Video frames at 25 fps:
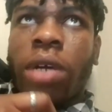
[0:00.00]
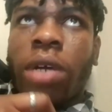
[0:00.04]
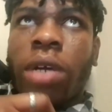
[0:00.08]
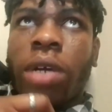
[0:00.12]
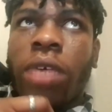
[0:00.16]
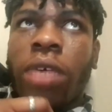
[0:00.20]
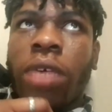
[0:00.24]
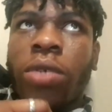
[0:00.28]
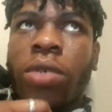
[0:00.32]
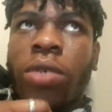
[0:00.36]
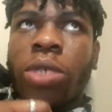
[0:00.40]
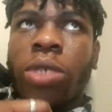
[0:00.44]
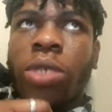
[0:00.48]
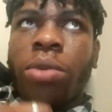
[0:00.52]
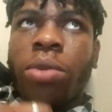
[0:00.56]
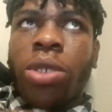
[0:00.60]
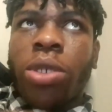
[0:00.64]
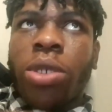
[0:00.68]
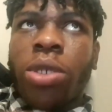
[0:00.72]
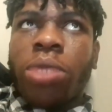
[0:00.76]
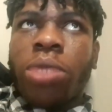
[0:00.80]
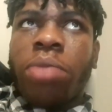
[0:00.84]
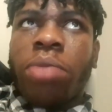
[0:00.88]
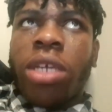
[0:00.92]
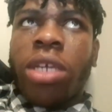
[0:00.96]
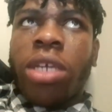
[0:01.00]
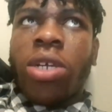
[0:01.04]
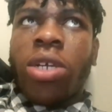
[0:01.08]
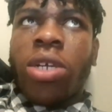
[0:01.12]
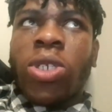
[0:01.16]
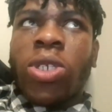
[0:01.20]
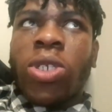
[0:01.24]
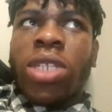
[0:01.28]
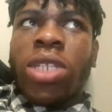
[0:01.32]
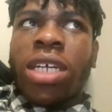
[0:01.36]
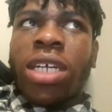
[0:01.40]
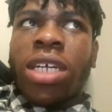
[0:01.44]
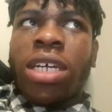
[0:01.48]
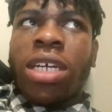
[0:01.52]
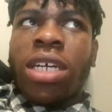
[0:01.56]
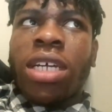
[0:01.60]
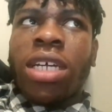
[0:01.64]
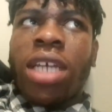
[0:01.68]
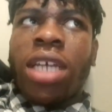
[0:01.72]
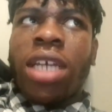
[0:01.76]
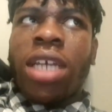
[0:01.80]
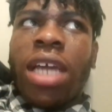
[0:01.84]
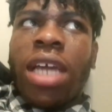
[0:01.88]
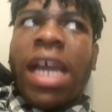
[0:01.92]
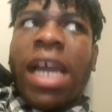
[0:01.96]
was supposed to pay another
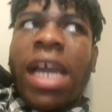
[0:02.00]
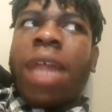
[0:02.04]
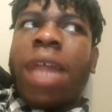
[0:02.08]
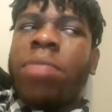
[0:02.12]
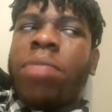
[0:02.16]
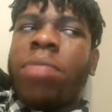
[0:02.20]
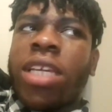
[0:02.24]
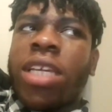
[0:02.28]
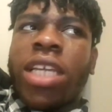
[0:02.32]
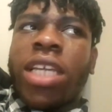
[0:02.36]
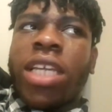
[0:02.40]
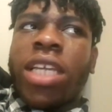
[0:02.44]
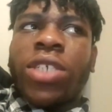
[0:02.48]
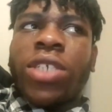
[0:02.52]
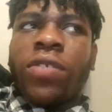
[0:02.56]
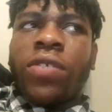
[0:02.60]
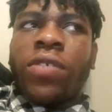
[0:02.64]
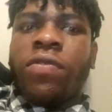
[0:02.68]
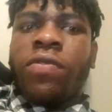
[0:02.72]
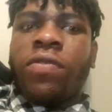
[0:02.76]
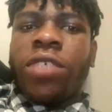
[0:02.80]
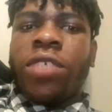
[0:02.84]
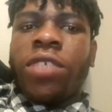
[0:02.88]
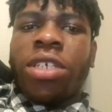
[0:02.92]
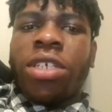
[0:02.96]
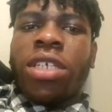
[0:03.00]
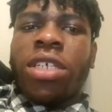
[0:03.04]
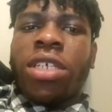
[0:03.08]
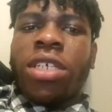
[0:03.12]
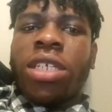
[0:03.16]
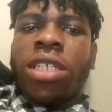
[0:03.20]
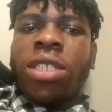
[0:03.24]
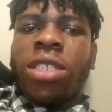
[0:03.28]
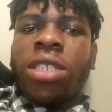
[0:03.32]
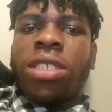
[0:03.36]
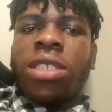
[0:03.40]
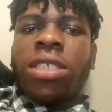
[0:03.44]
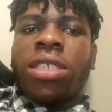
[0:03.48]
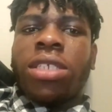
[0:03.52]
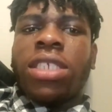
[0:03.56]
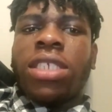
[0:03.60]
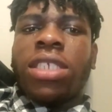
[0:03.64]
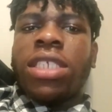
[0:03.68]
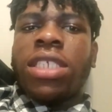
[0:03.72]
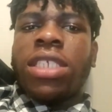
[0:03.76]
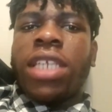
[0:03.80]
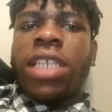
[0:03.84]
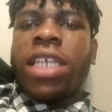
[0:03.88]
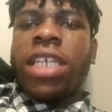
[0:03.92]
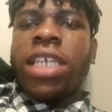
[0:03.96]
application fee to
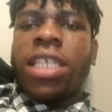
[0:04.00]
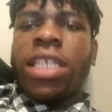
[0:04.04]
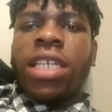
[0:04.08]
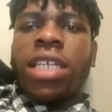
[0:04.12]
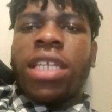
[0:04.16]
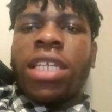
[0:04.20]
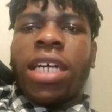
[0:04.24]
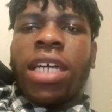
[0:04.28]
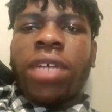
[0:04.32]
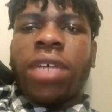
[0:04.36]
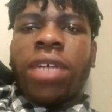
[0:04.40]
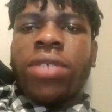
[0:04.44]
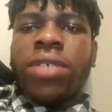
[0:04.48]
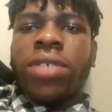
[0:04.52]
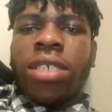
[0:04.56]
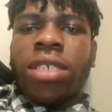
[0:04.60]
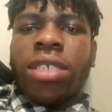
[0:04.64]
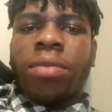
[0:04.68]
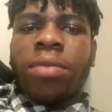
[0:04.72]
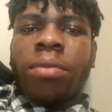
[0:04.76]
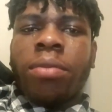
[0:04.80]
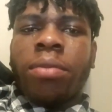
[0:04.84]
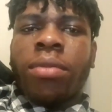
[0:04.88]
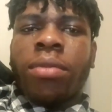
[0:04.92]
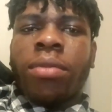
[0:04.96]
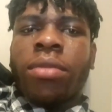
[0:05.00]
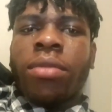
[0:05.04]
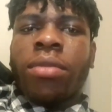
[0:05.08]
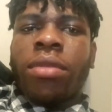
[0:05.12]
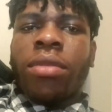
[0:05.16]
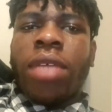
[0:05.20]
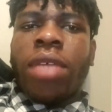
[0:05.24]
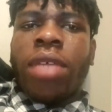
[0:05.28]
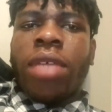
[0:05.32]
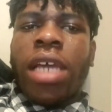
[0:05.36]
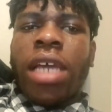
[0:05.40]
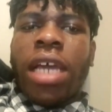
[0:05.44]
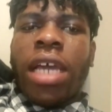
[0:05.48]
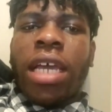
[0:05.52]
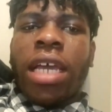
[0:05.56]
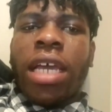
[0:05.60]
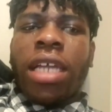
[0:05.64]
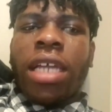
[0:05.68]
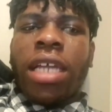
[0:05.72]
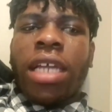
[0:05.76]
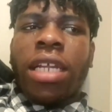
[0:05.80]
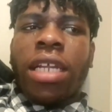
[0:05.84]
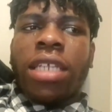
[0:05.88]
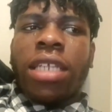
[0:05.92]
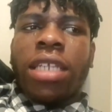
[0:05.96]
stay in the housing,
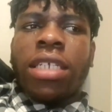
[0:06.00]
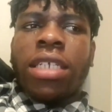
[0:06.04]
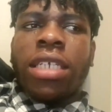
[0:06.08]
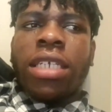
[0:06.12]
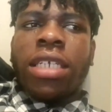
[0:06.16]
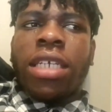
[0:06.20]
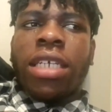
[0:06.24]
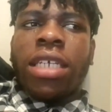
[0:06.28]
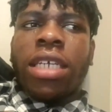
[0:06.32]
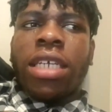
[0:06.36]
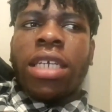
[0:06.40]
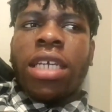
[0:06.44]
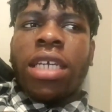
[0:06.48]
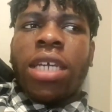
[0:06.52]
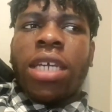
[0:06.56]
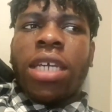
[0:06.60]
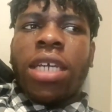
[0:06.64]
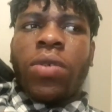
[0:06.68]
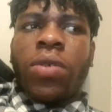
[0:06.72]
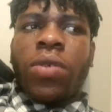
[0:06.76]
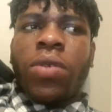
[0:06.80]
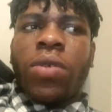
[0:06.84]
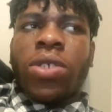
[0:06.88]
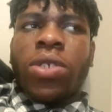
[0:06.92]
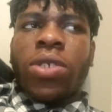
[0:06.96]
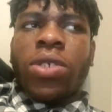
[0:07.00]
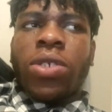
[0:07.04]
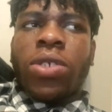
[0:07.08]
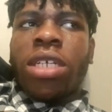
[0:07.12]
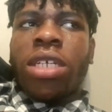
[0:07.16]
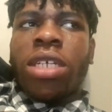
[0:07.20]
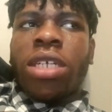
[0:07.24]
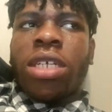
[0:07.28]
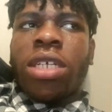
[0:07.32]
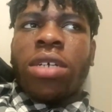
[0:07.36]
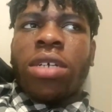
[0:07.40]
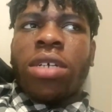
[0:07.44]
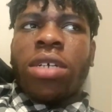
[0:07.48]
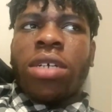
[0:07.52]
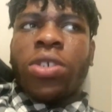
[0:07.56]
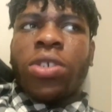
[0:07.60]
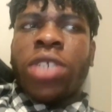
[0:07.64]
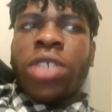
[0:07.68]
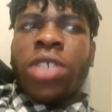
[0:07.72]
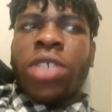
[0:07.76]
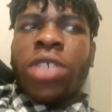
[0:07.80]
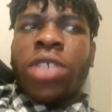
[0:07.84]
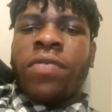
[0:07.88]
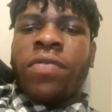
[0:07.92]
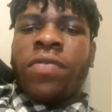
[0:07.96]
and it was another
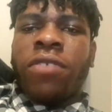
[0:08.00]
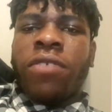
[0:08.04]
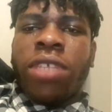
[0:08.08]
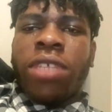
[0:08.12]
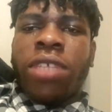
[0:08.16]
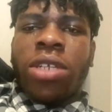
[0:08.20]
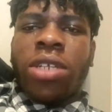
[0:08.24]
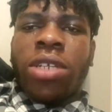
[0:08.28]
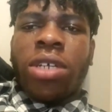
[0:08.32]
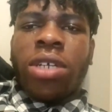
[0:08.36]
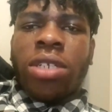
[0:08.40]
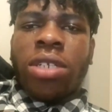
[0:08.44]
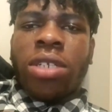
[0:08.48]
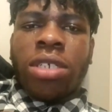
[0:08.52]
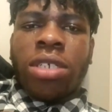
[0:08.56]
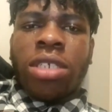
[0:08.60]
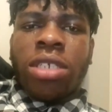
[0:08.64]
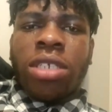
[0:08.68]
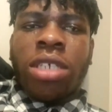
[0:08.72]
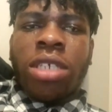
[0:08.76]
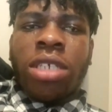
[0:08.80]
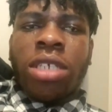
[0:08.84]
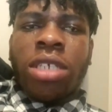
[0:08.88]
$150.